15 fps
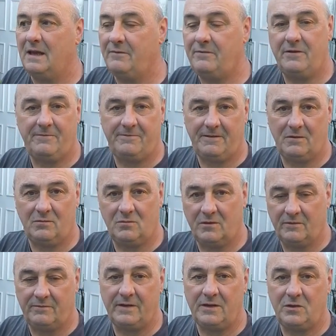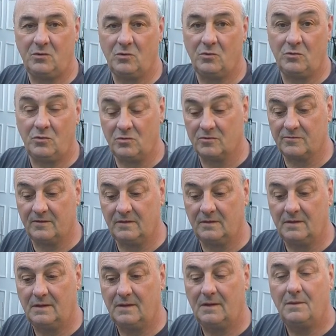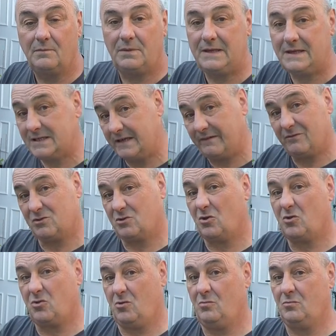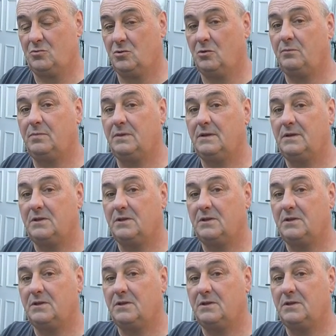if you found the video useful, please give us a thumbs up.